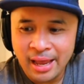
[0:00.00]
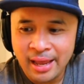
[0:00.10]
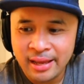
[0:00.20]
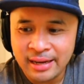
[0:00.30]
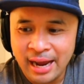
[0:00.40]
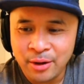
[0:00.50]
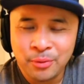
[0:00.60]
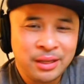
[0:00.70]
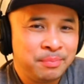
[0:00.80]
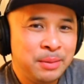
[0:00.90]
And I
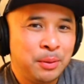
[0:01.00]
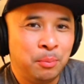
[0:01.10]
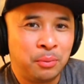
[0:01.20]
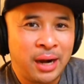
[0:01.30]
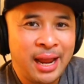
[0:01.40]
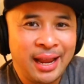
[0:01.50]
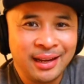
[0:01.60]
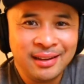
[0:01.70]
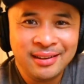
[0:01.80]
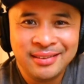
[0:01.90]
don't think people
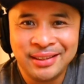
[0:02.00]
brag